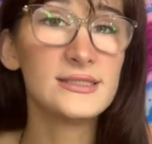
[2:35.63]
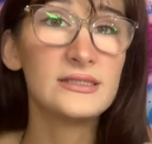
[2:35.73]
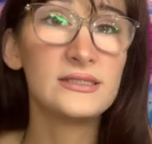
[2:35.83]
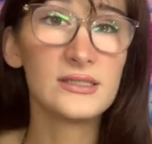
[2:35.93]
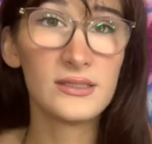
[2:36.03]

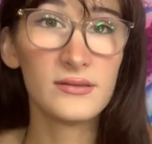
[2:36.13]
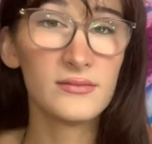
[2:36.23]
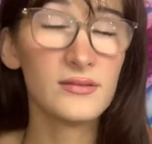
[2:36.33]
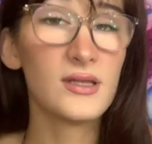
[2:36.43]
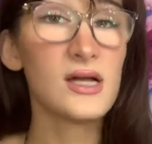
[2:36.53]
is
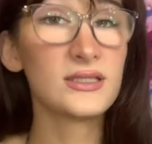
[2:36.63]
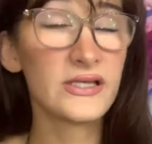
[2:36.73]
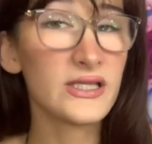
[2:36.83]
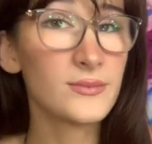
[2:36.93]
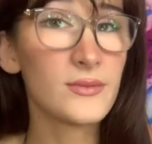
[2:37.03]
I'll
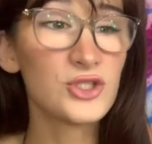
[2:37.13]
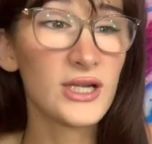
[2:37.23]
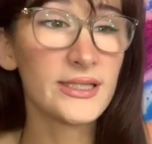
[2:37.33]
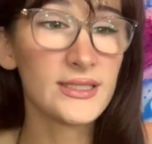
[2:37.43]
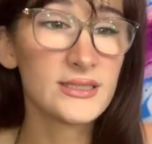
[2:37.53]
tell them I'm
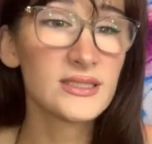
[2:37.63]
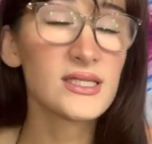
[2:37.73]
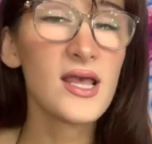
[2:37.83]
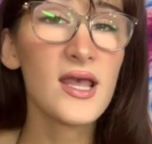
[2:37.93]
trans.